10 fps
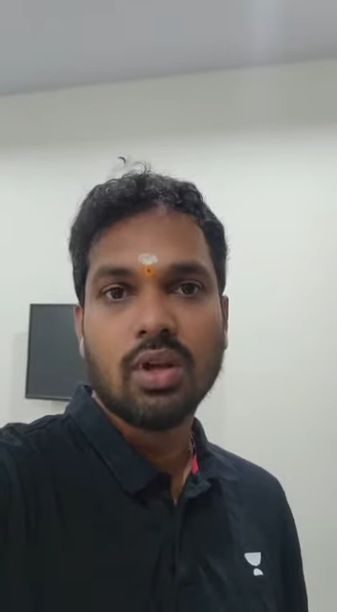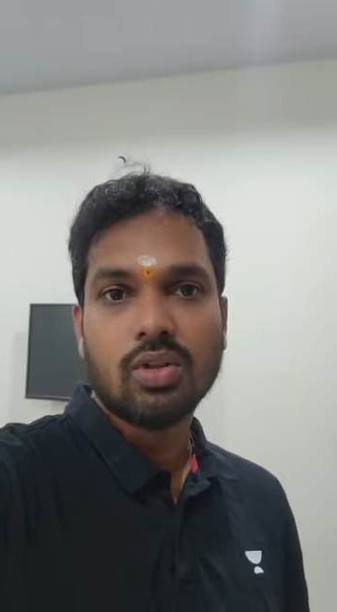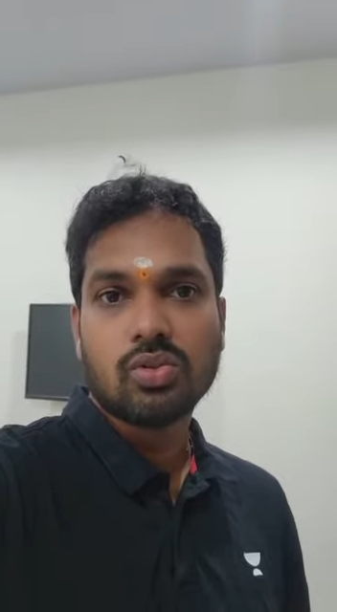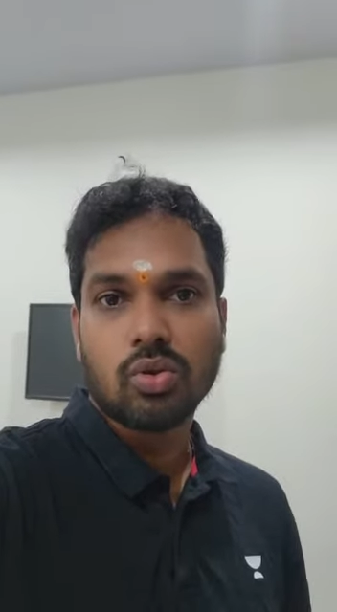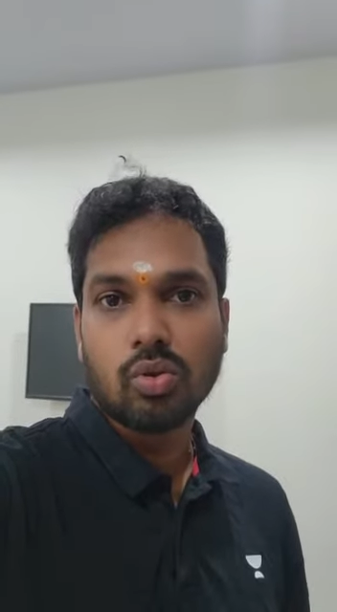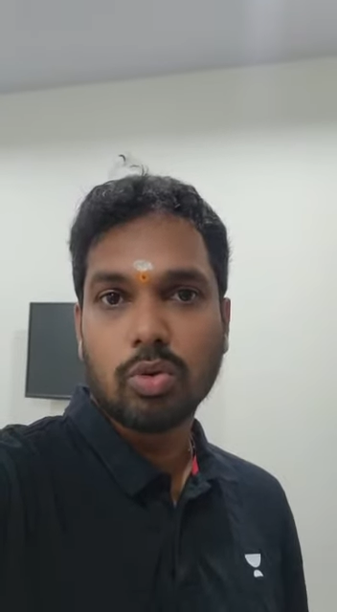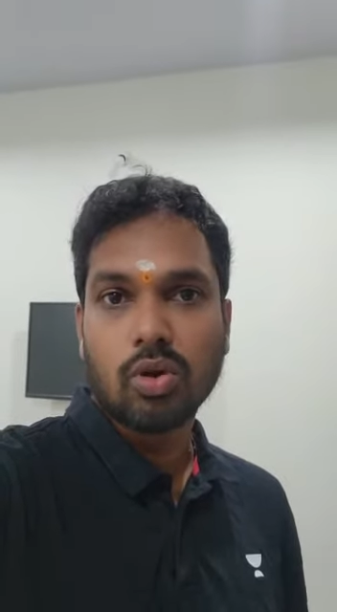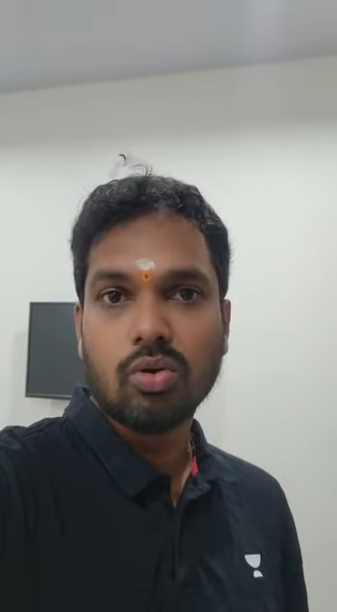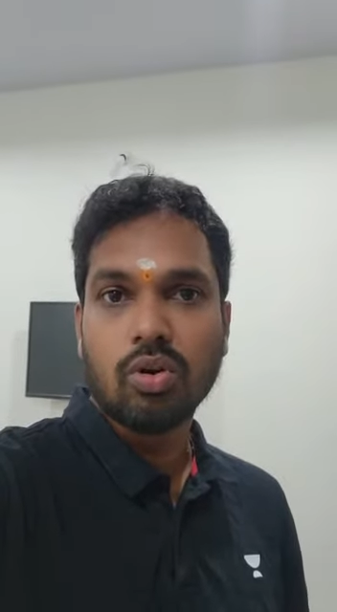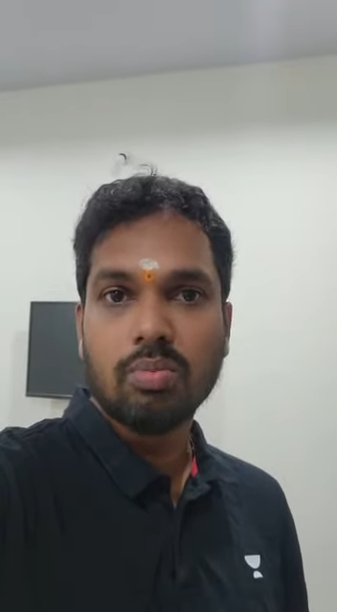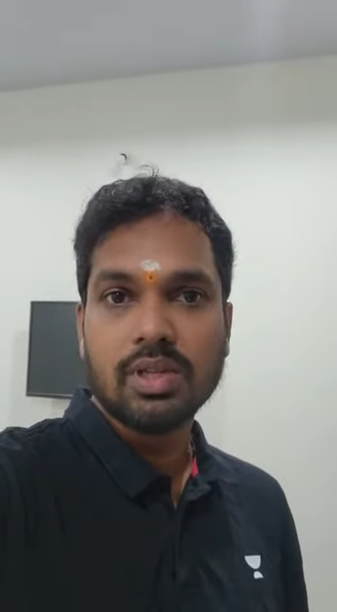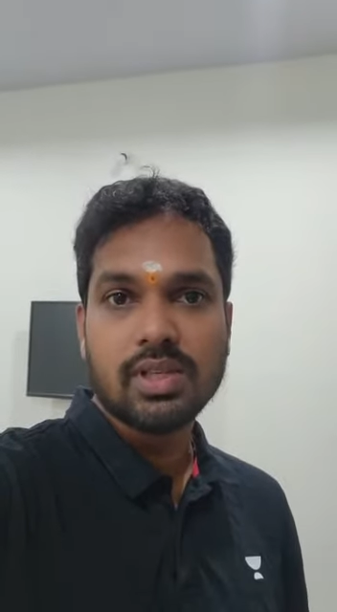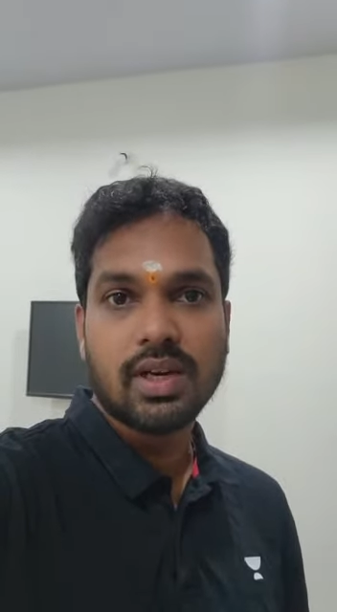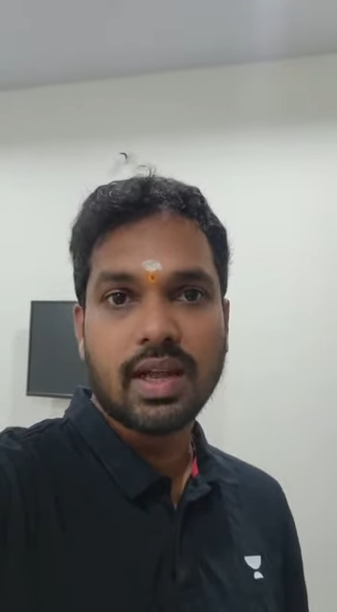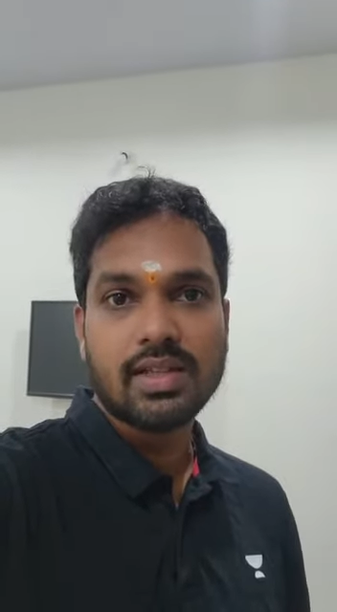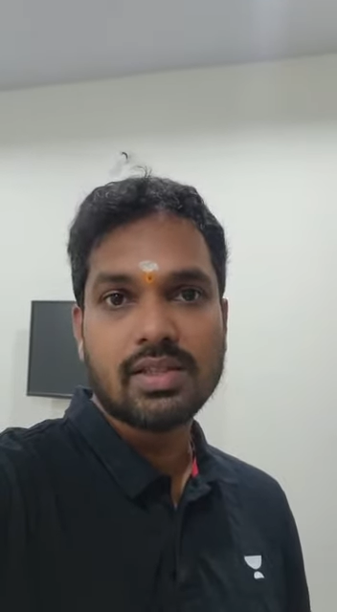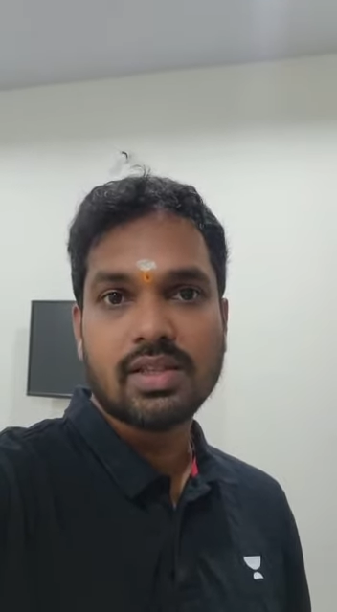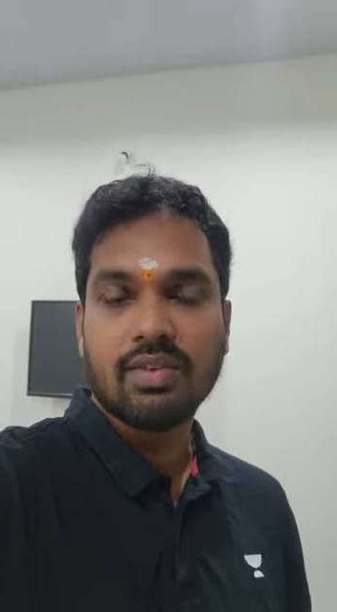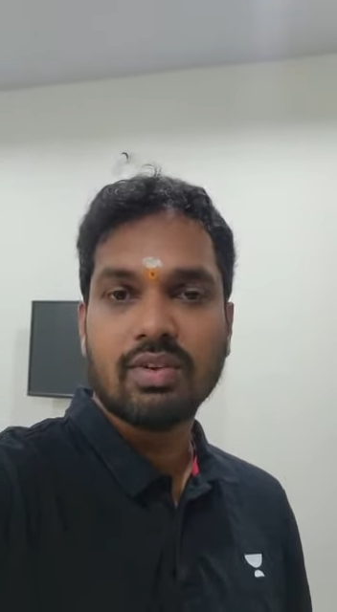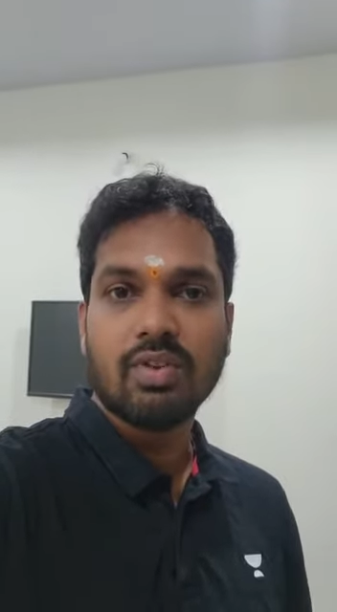So tomorrow don't miss it guys.
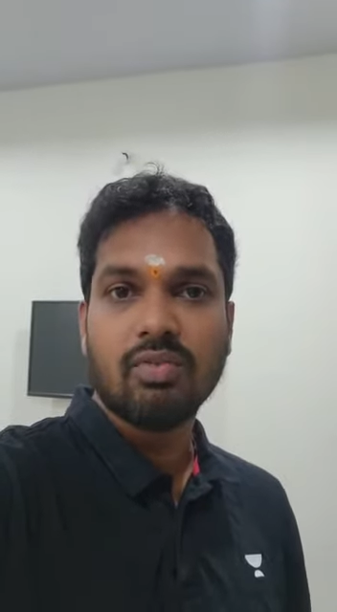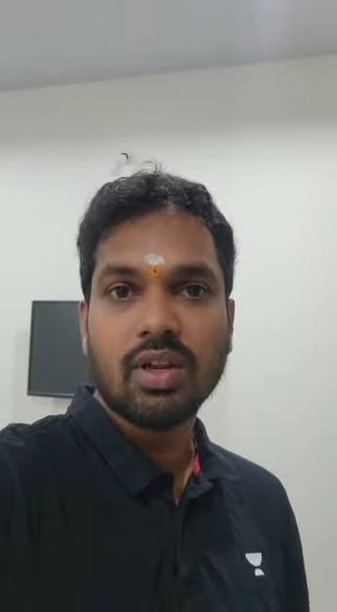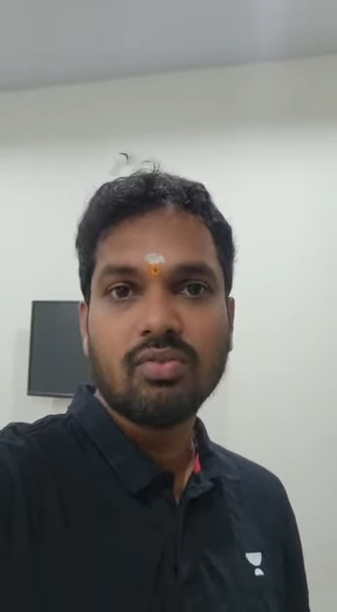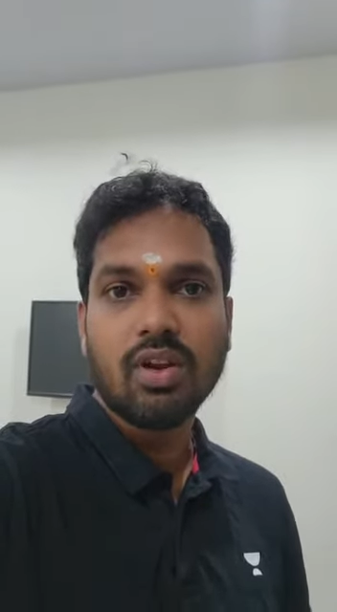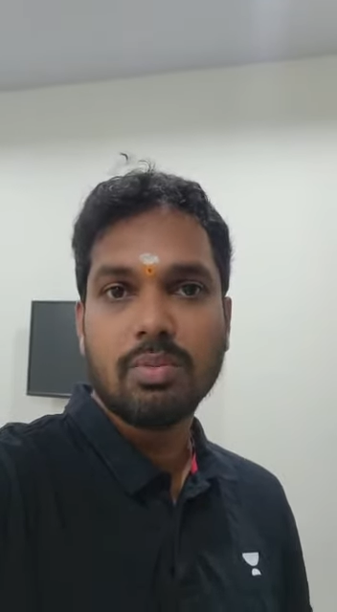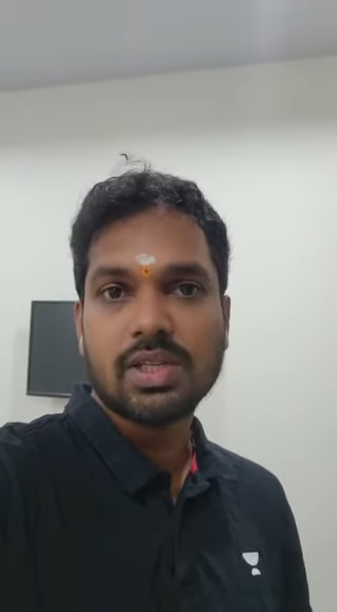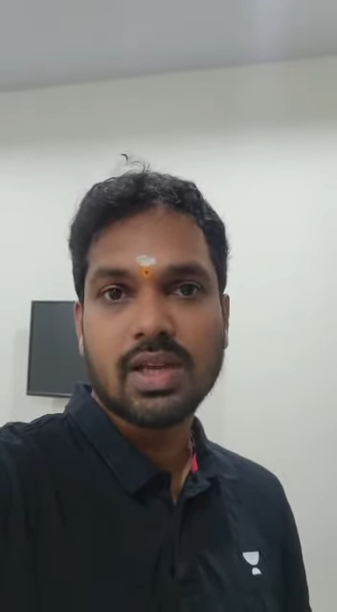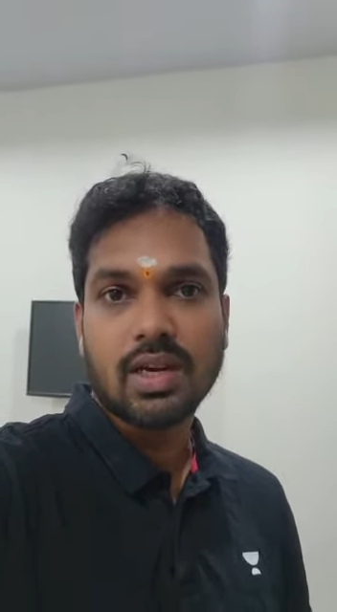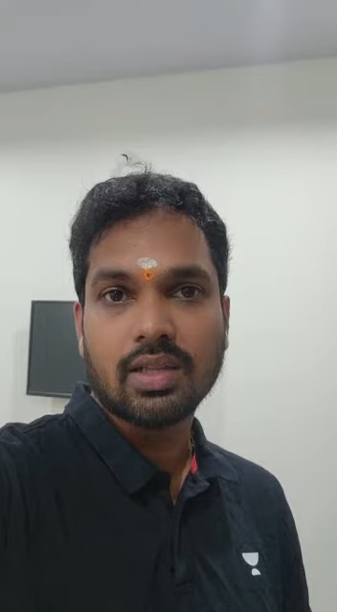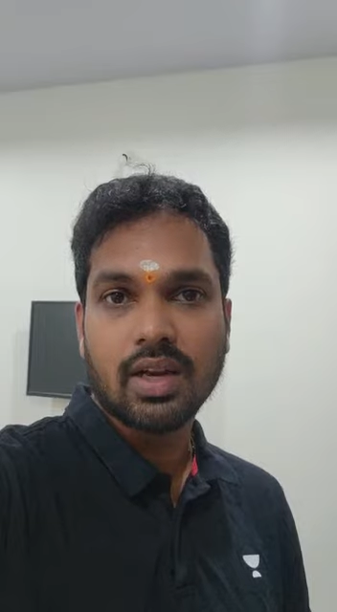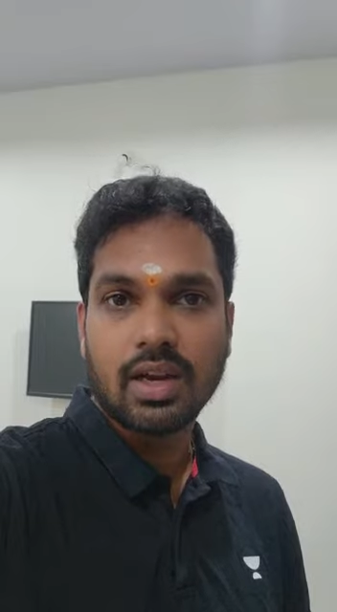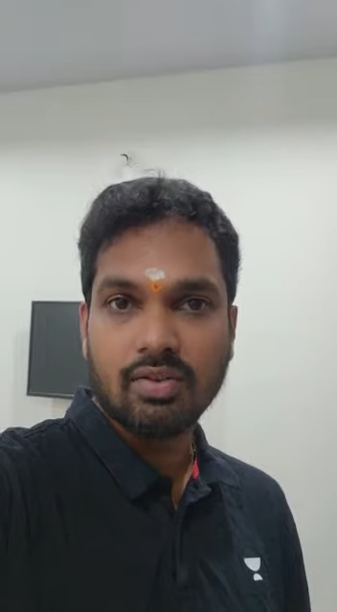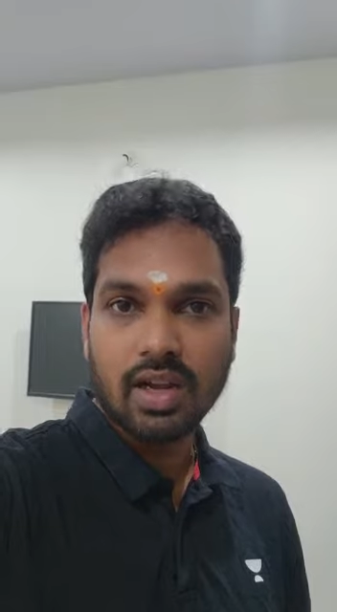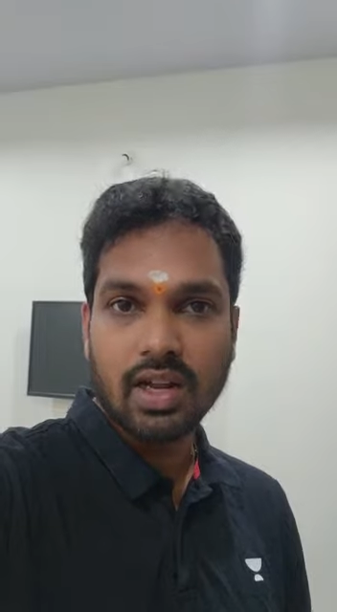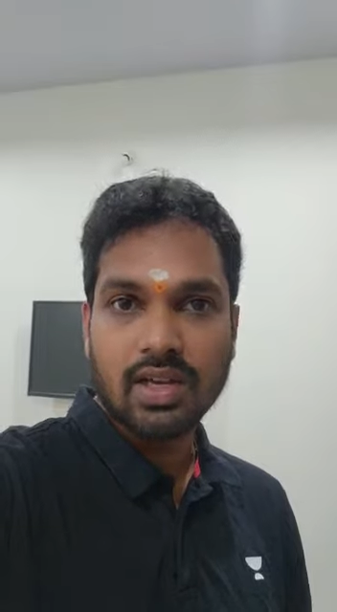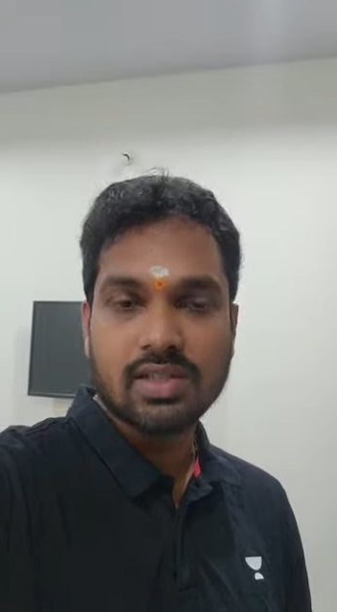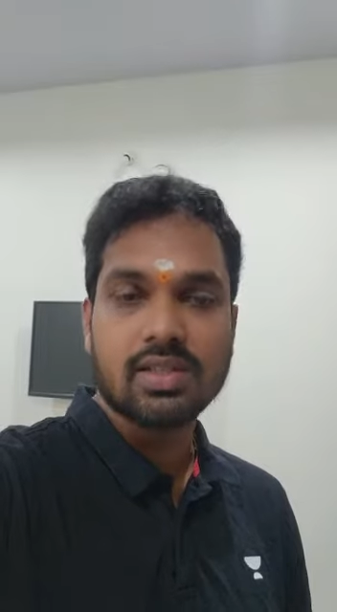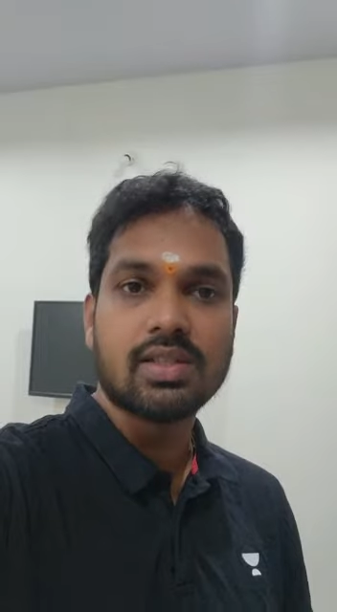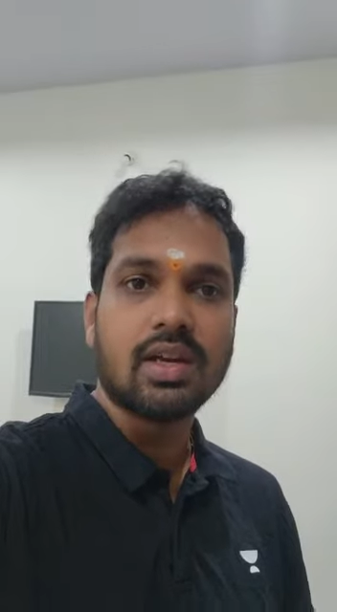Seven fifteen we'll be starting the network analysis,